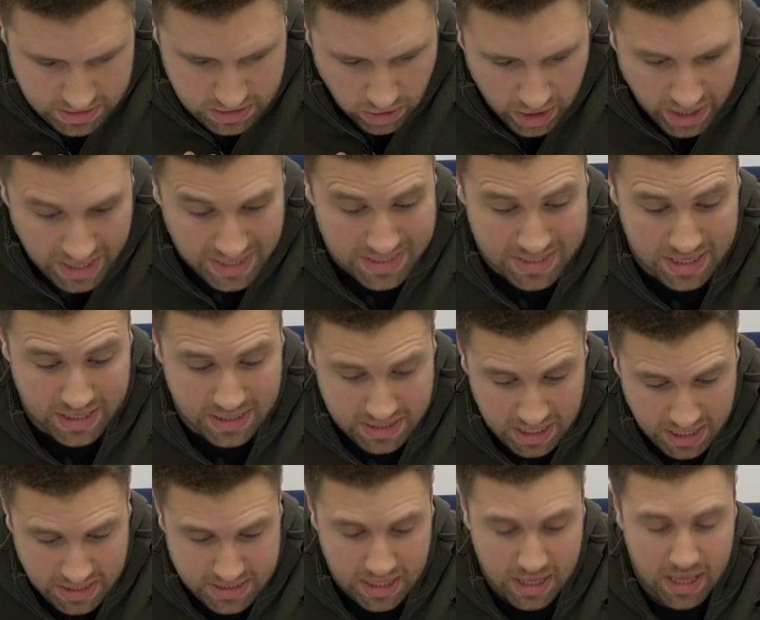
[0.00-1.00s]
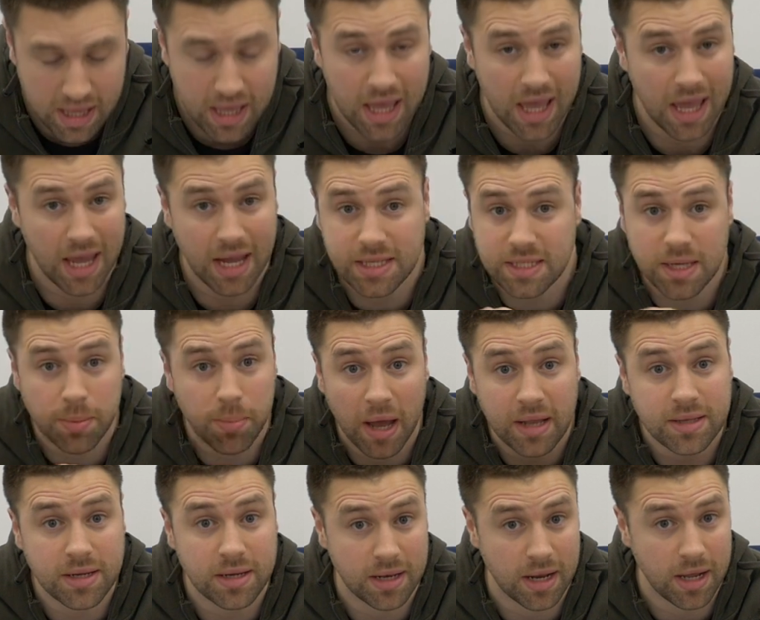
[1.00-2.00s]
dieting success
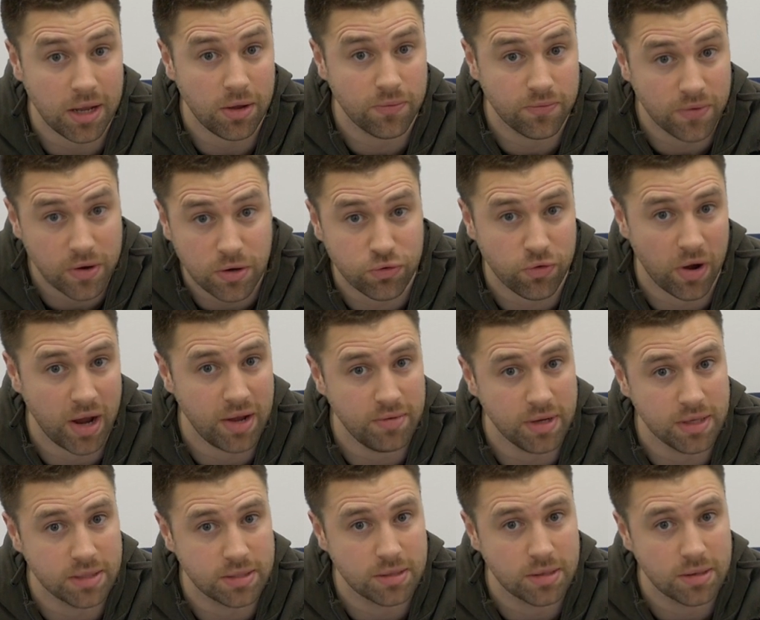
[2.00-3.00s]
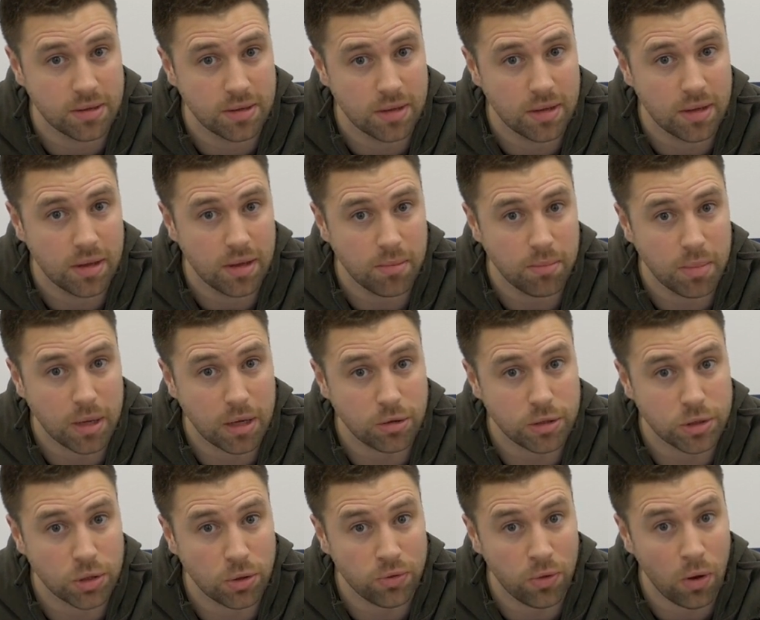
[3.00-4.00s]
independently of food cravings
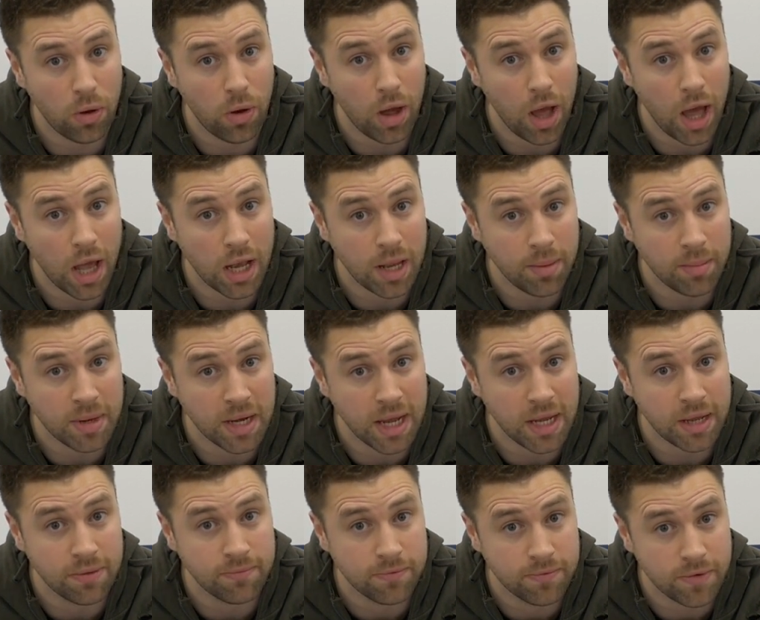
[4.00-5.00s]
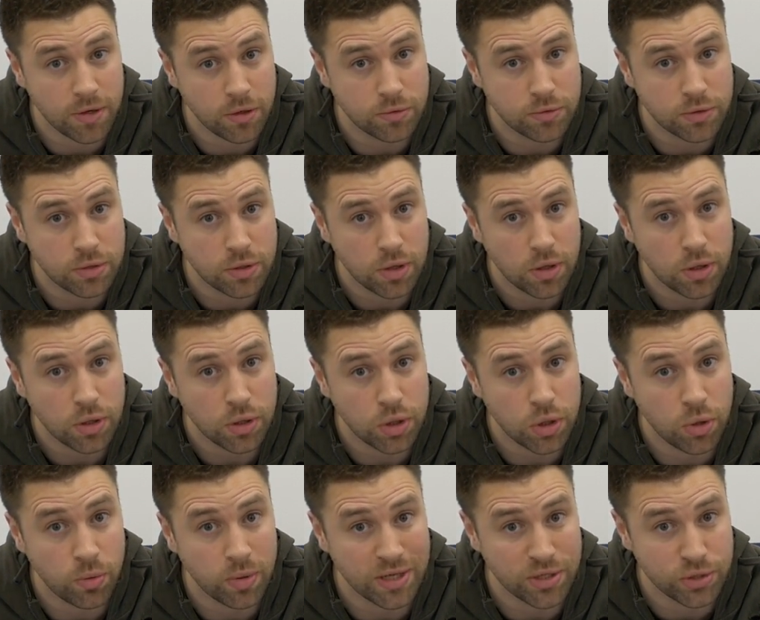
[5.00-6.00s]
because you're not eliminating foods
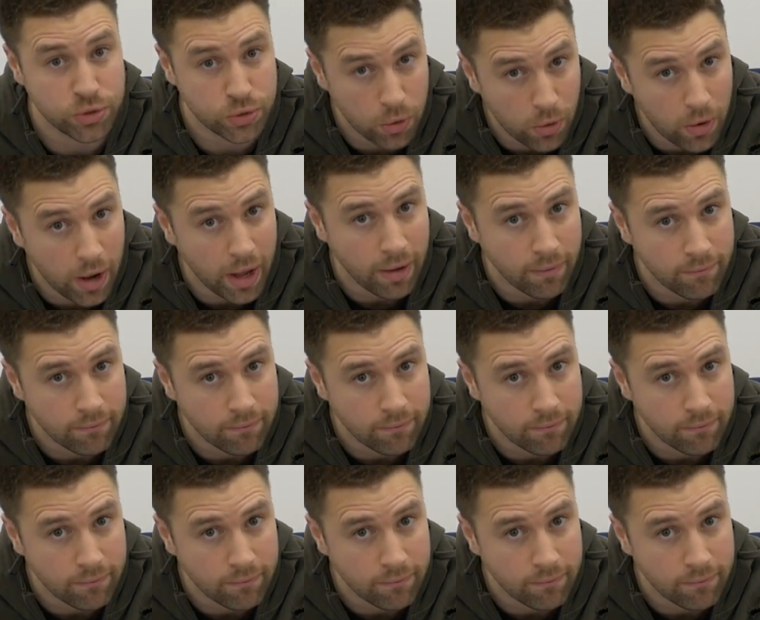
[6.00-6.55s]
you enjoy.